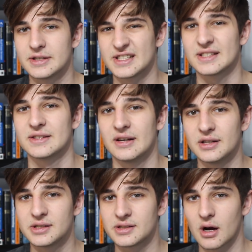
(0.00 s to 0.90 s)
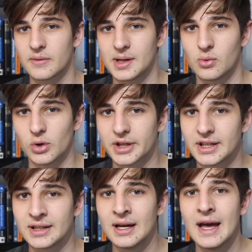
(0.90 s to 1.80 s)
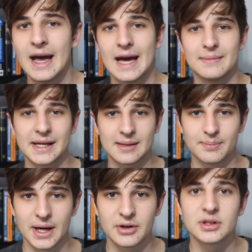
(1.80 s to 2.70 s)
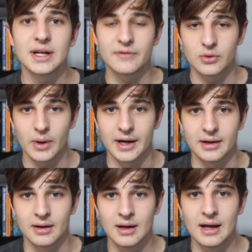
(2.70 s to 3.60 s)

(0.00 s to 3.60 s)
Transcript: since theirs is already working, and make it better in every way.